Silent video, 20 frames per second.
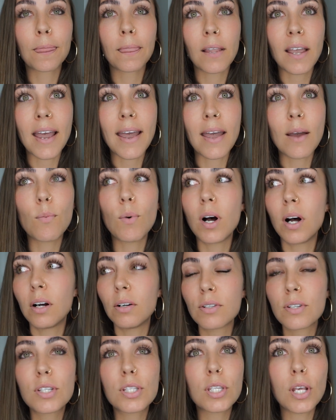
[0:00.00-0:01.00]
Okay,
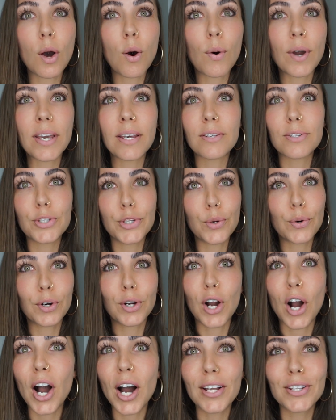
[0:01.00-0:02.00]
well, so is your
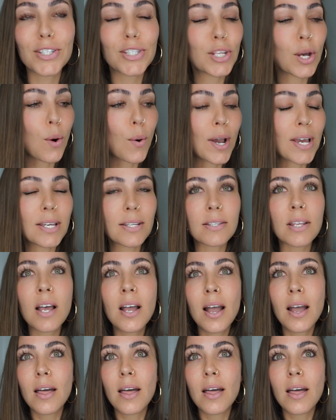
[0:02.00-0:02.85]
God, so is